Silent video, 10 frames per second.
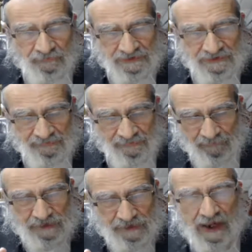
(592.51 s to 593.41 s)
was
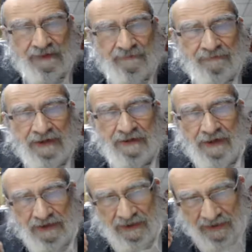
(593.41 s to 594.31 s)
inspired by
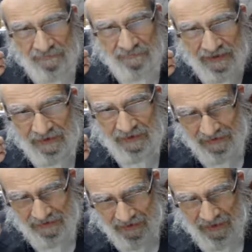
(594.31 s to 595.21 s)
by by
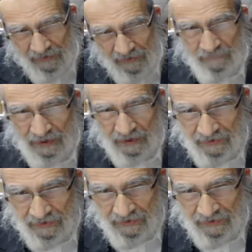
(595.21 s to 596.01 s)
a by a,